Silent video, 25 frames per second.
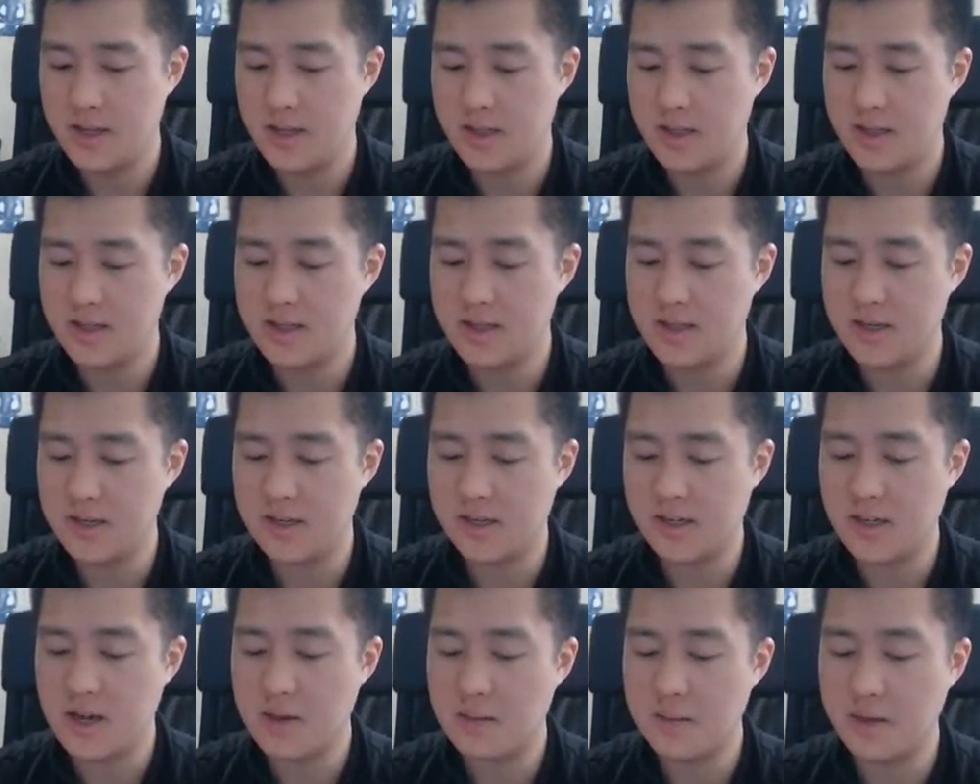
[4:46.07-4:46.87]
Let's see,
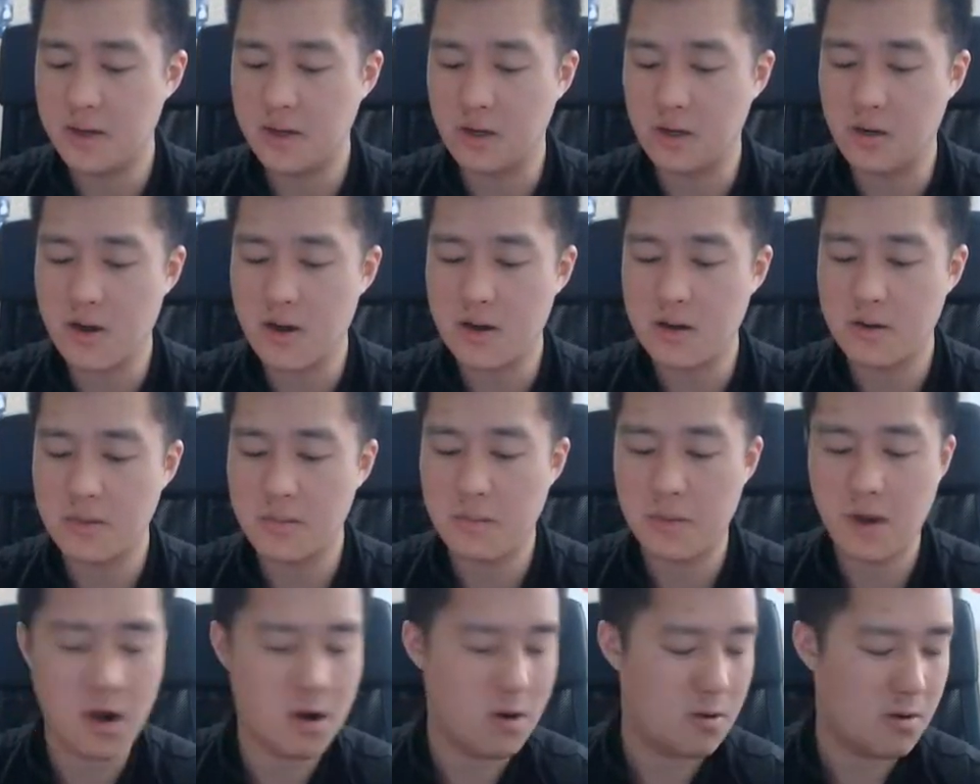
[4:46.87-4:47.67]
Salamangreat
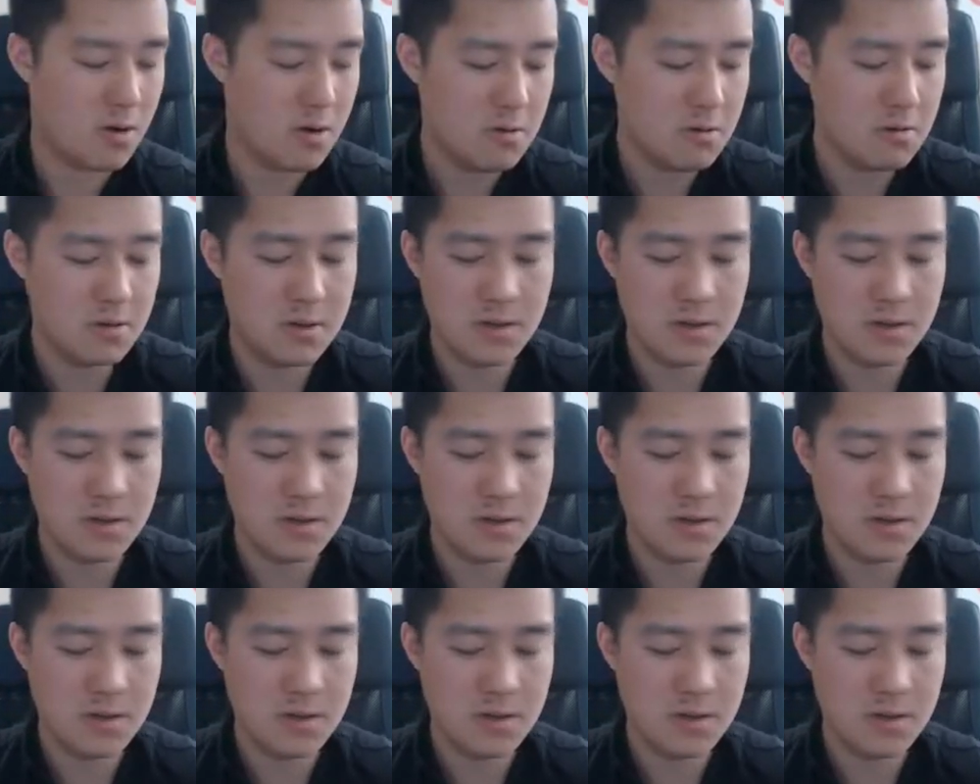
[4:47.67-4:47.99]
Paro,